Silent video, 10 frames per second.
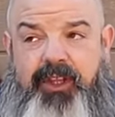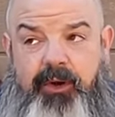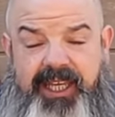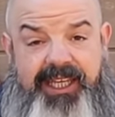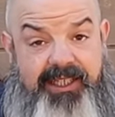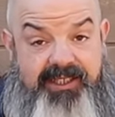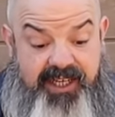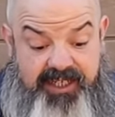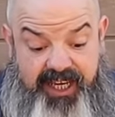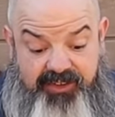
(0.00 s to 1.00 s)
though he needs
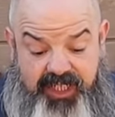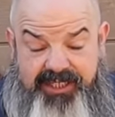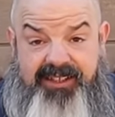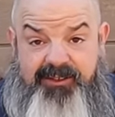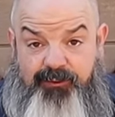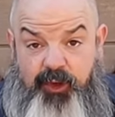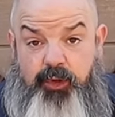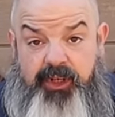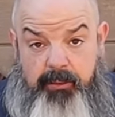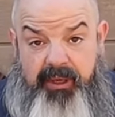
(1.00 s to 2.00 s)
to digest his
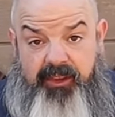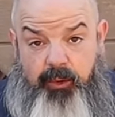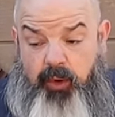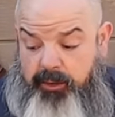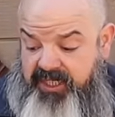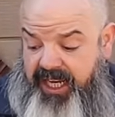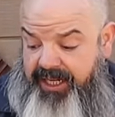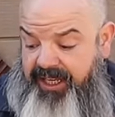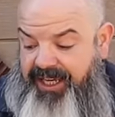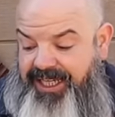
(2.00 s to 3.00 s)
food and be on the warm side,